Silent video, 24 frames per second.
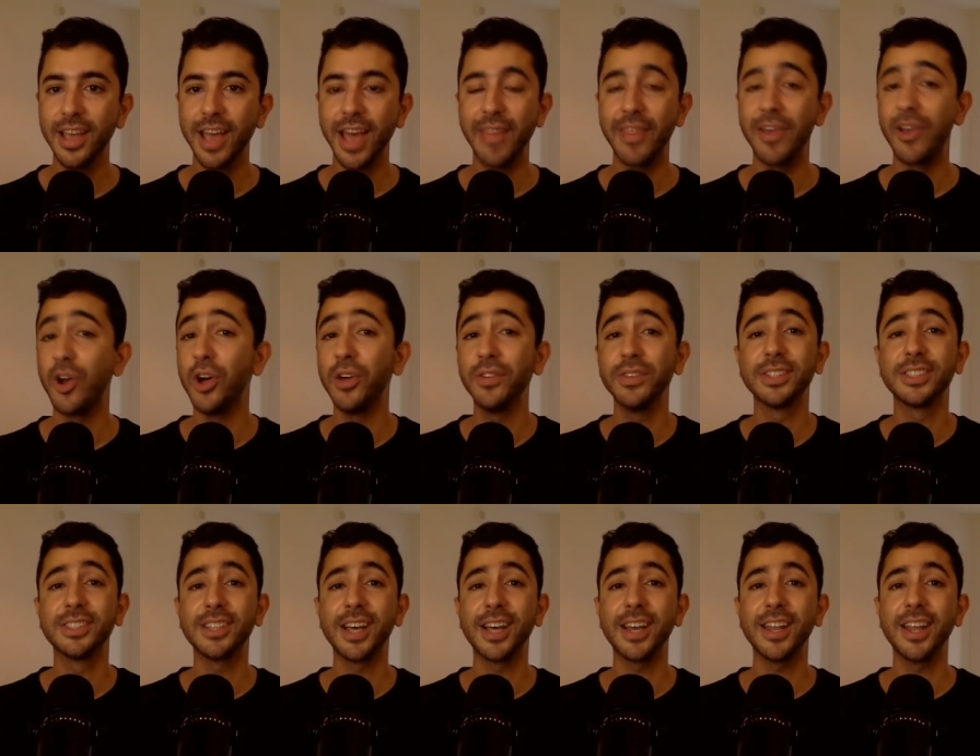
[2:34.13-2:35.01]
And then all of a
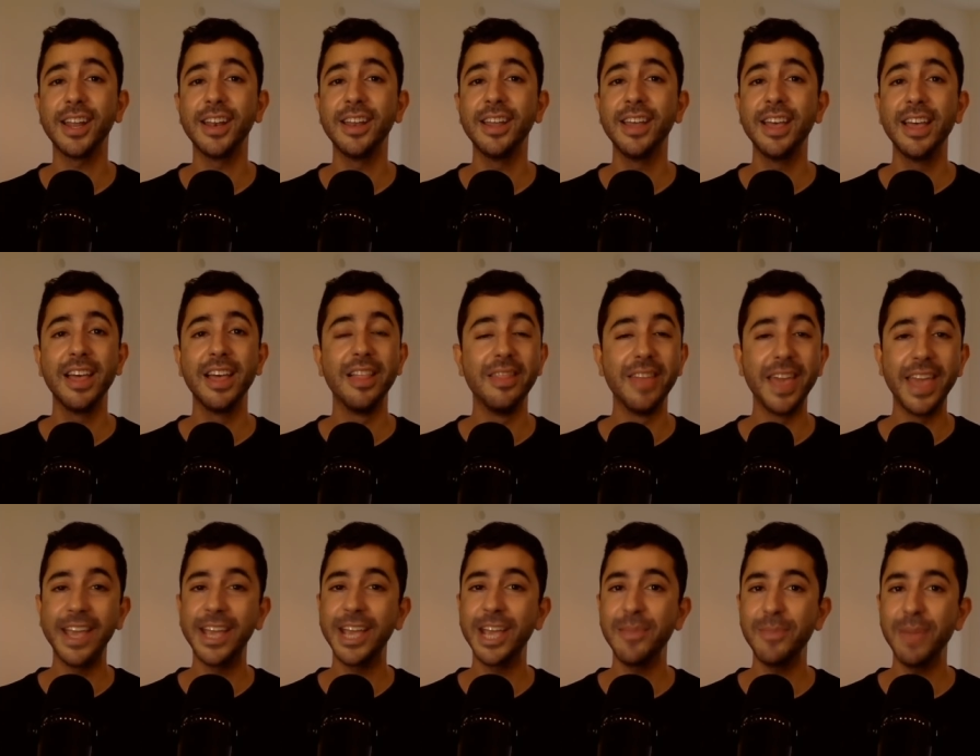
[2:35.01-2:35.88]
sudden,
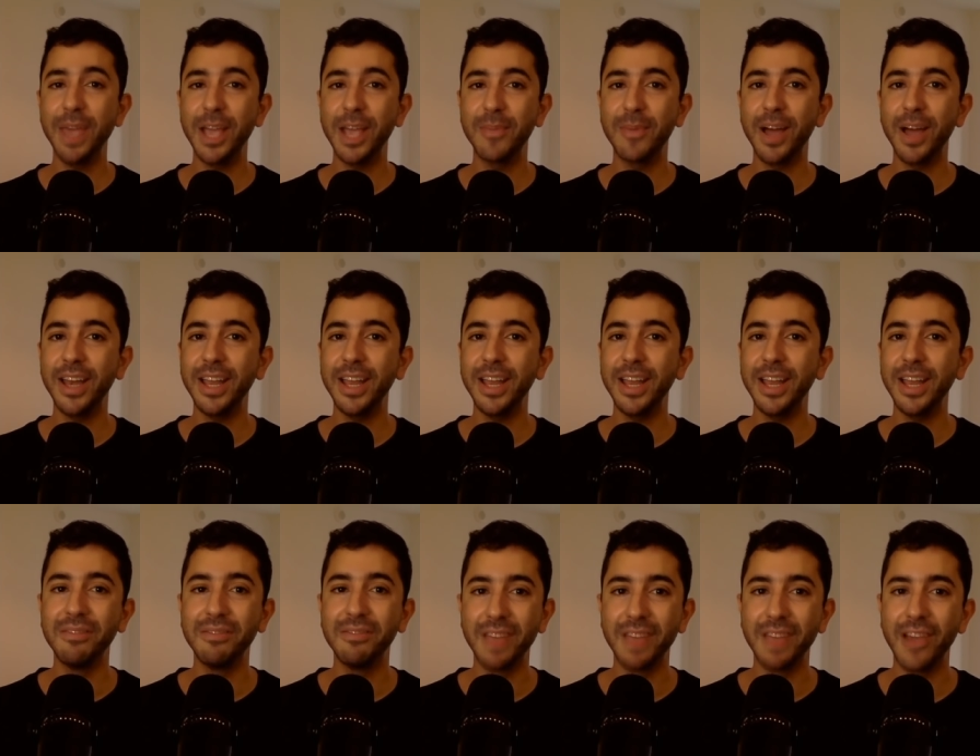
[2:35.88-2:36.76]
they can make money
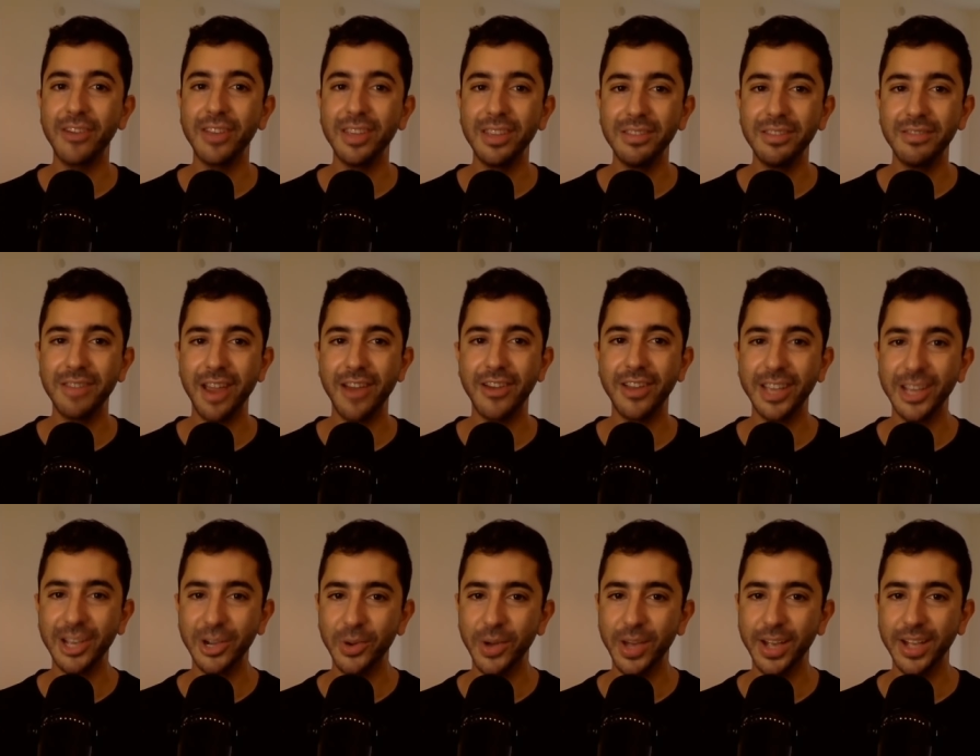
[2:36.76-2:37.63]
very,
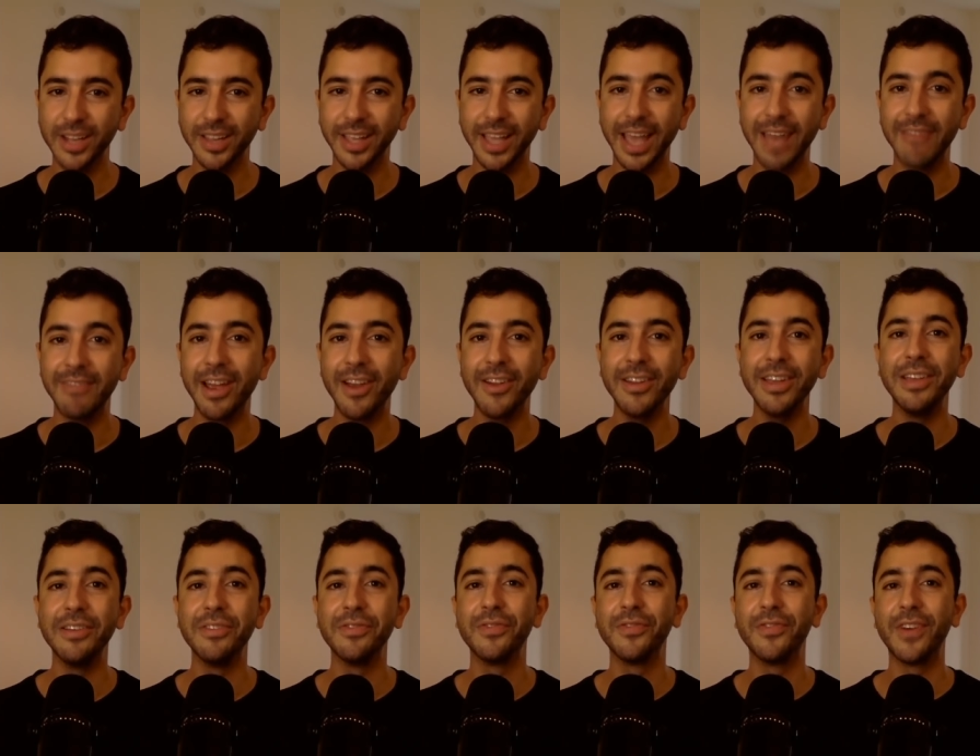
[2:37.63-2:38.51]
very quickly. And
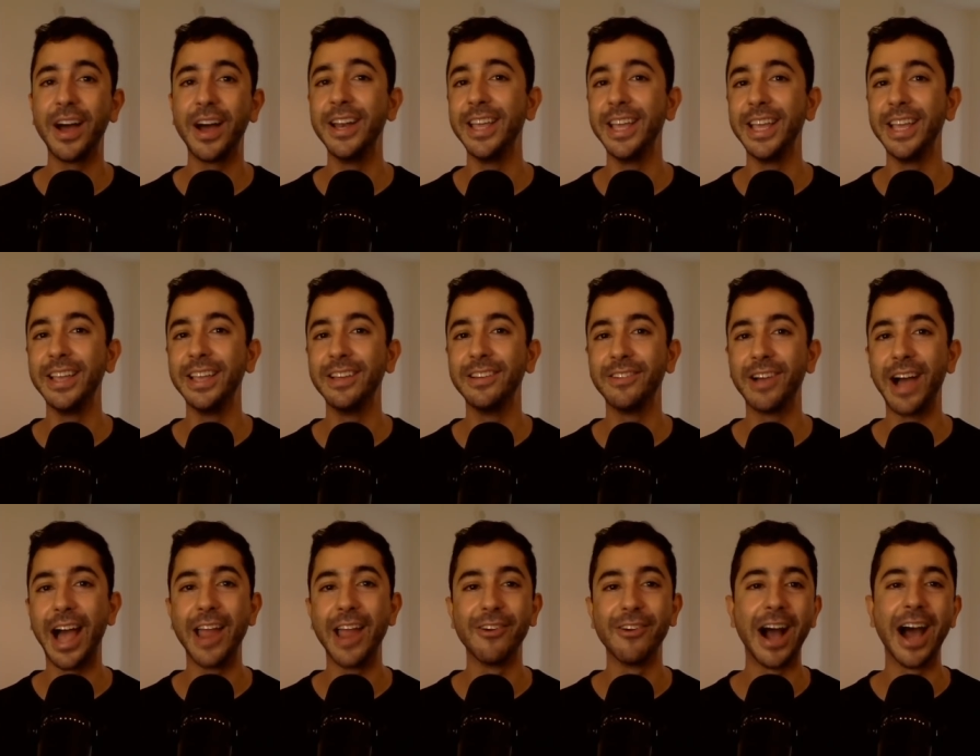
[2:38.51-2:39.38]
very funny,
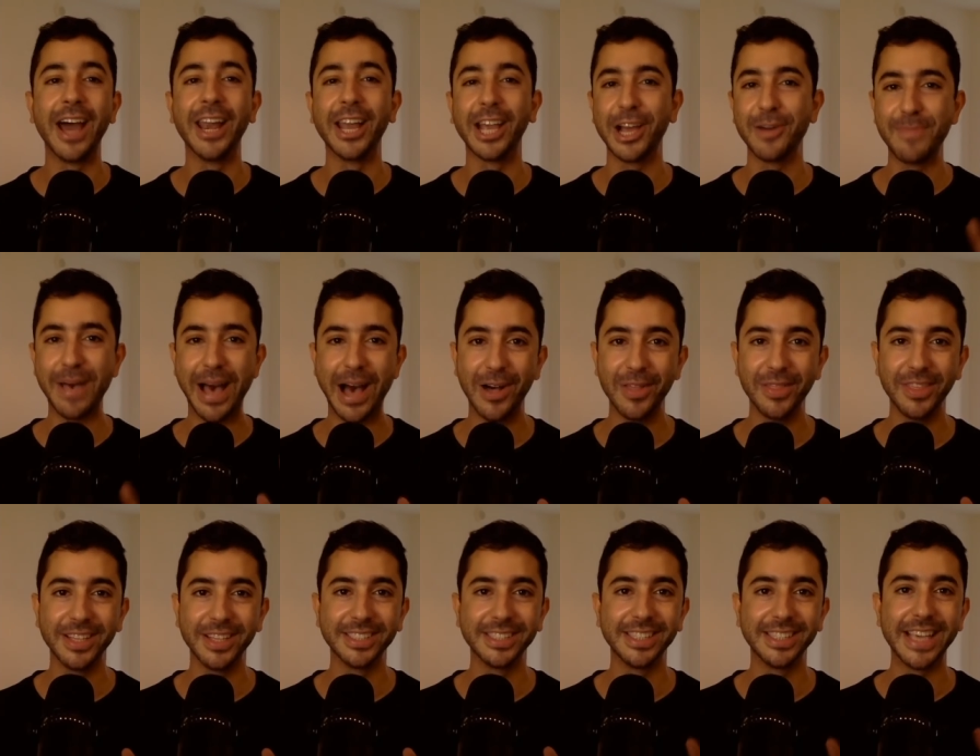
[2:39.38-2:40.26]
ironic about
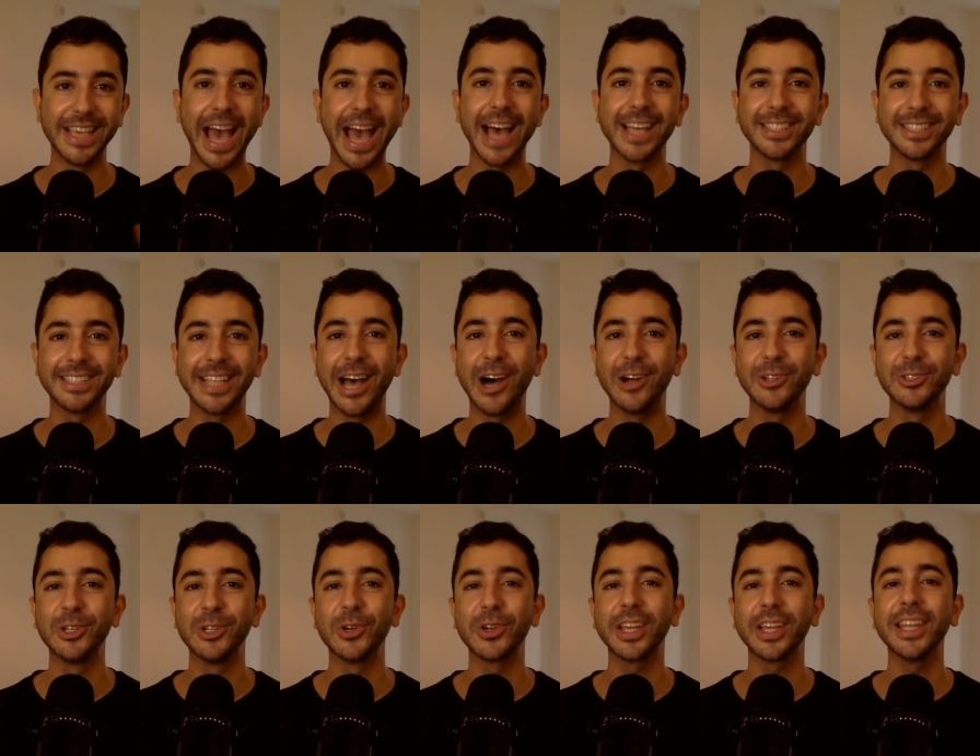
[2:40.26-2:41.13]
this gas DAO
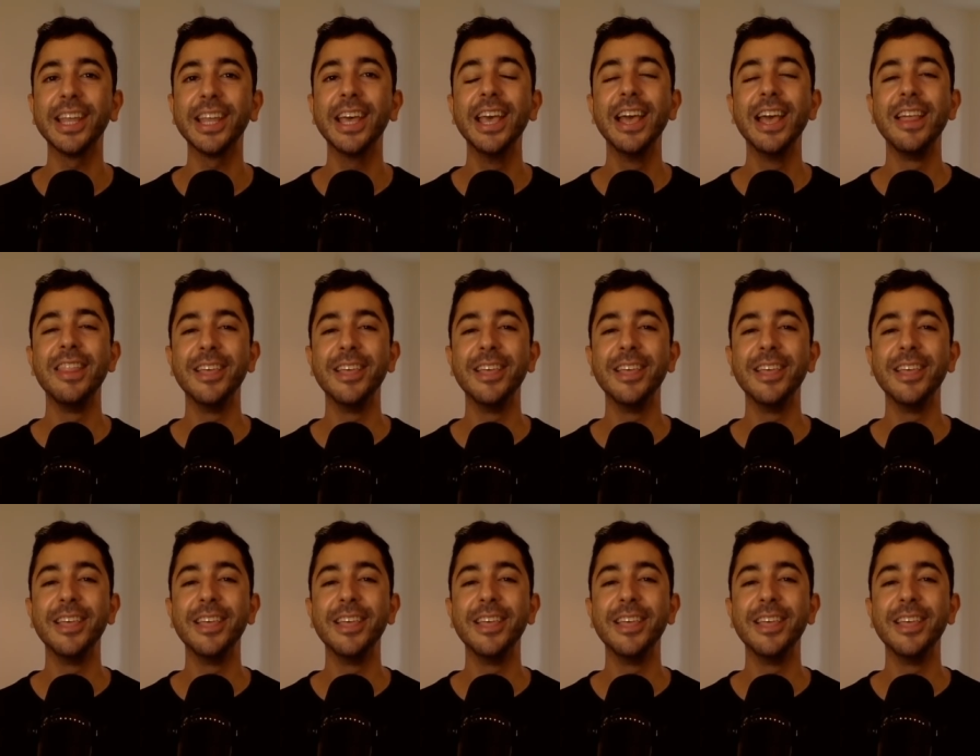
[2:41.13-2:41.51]
token.